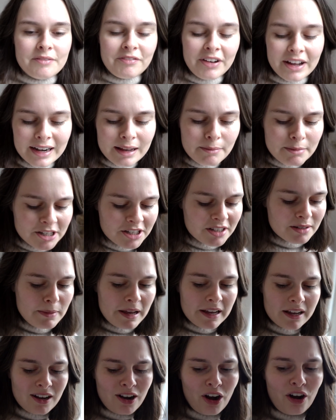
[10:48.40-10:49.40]
In fact, let me just
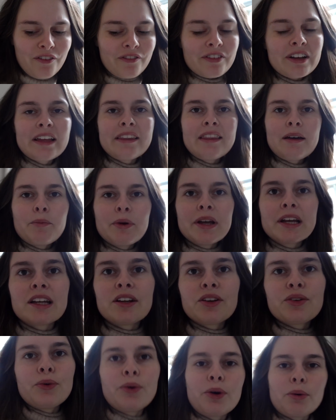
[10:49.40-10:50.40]
make a coffee and then we
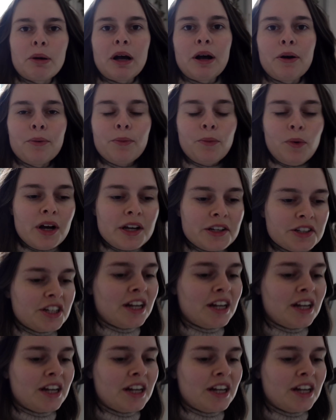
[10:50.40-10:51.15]
can talk about why it's